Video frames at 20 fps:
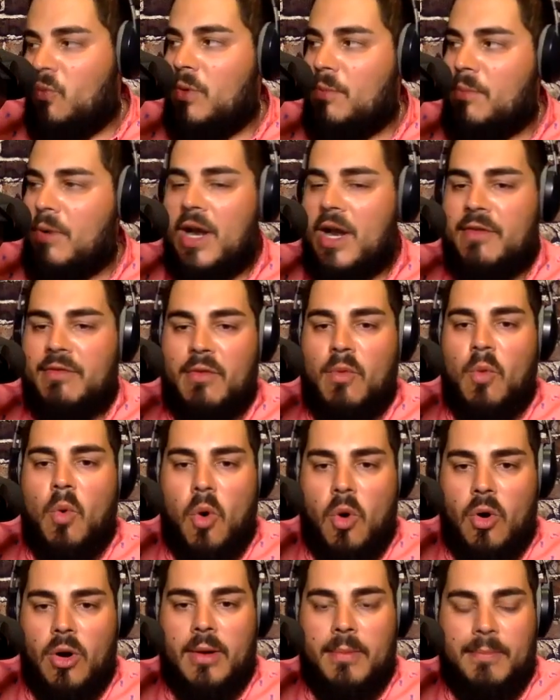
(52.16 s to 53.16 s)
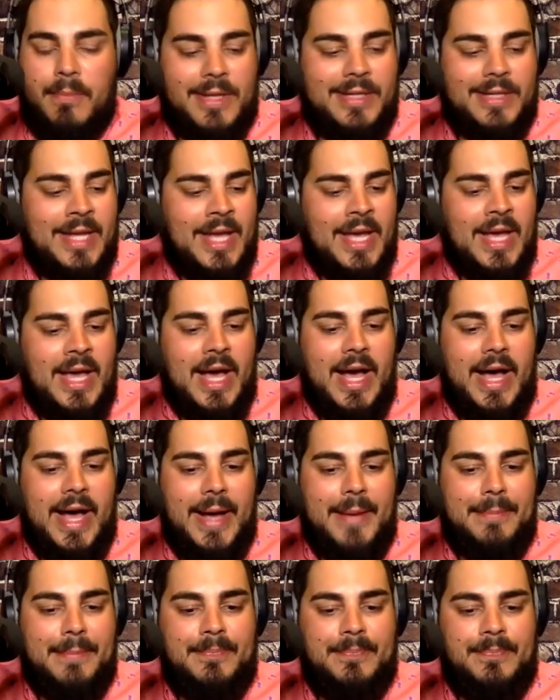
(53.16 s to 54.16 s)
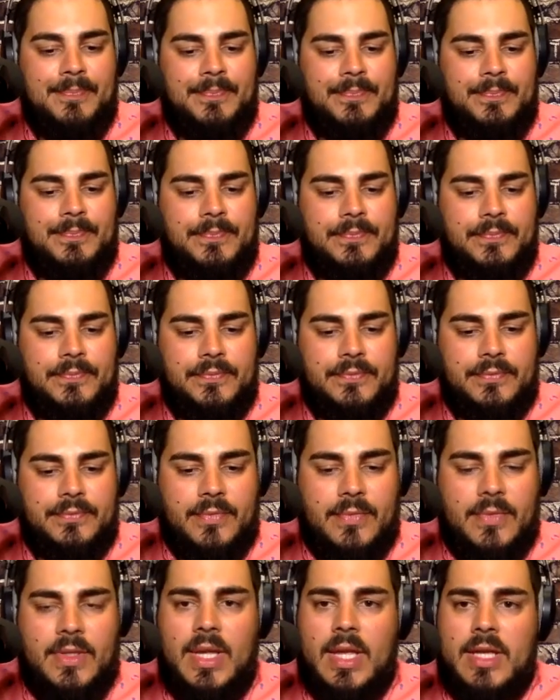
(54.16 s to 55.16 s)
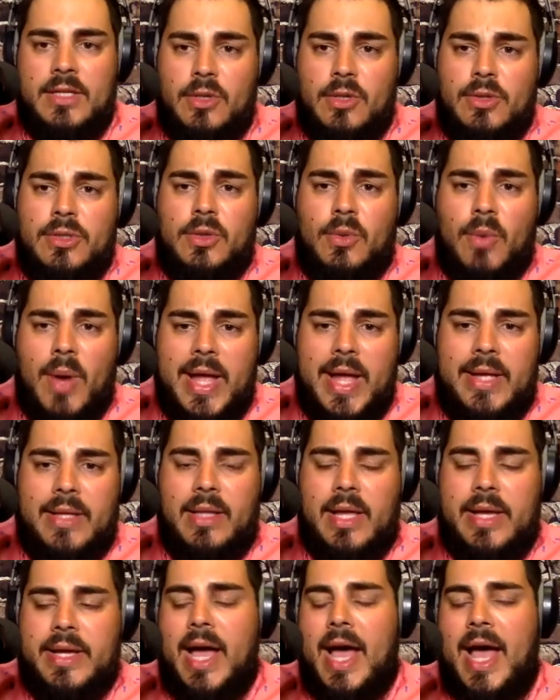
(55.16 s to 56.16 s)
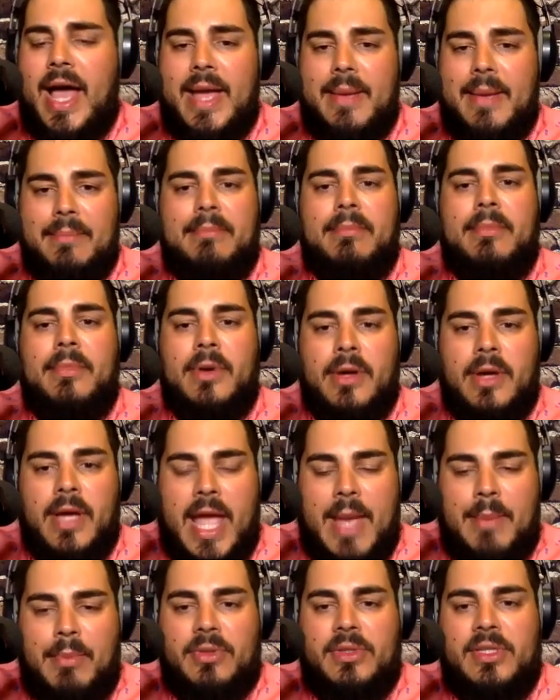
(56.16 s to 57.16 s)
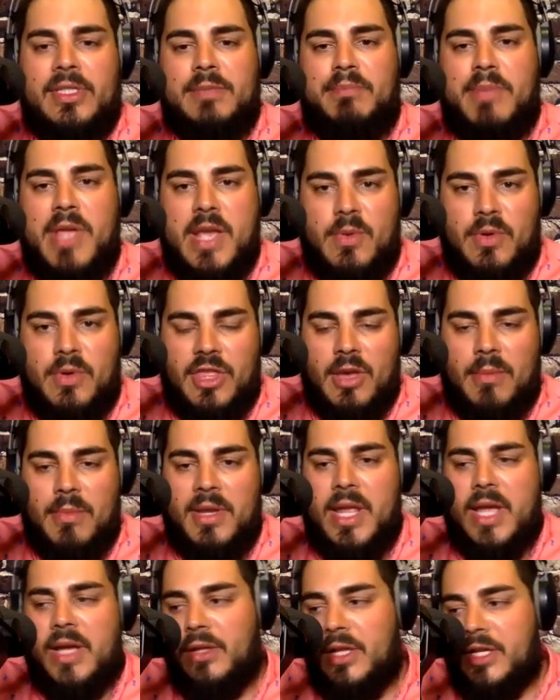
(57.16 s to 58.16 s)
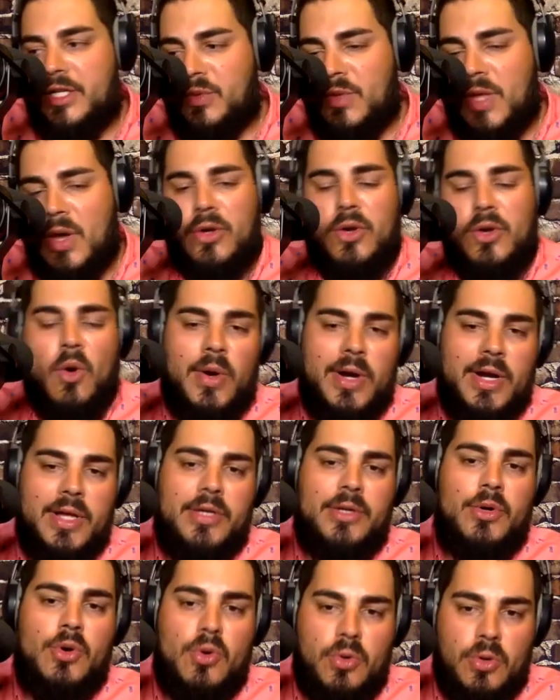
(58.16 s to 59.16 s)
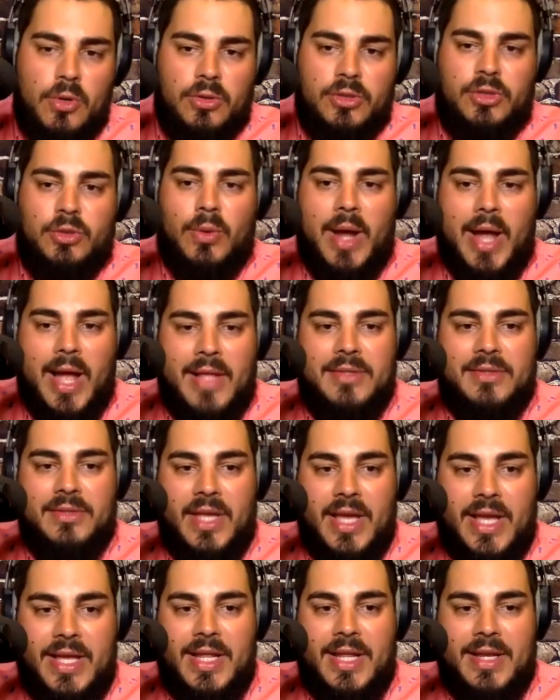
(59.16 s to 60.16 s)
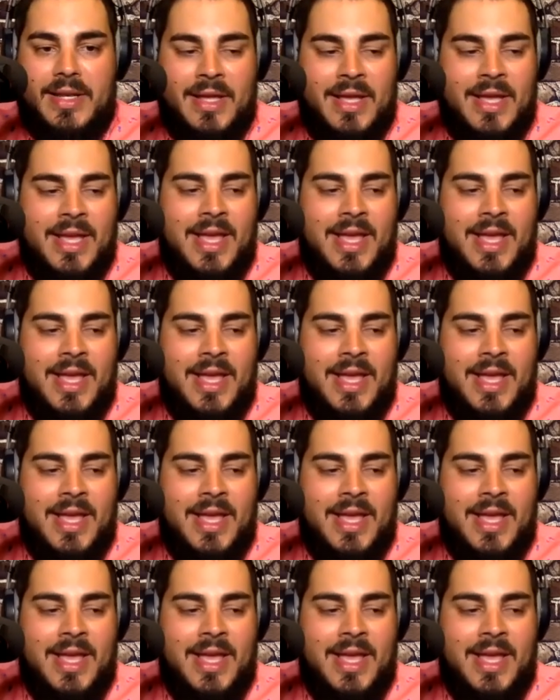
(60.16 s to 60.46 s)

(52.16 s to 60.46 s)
were part of a war, but um, so it's great. Like, I'm able to speak with them in English without going to Google Translate and